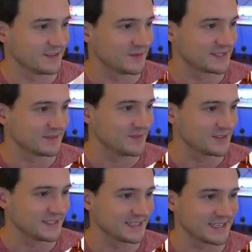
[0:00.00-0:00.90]
With some
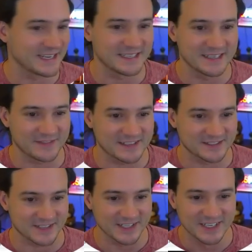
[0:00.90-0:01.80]
Molson Canadian, if that's
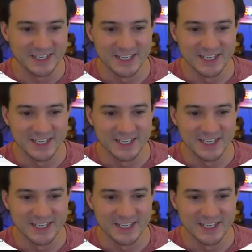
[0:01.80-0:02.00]
your thing.